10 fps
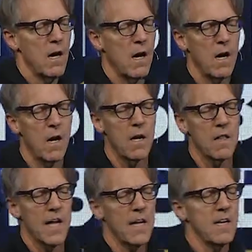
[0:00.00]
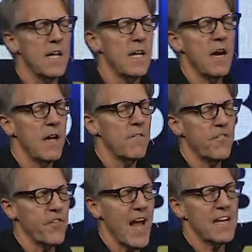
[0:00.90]
uh, uh, like a neon
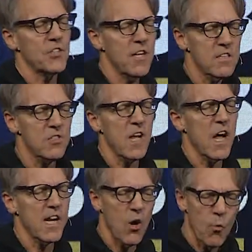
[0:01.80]
flashing sign,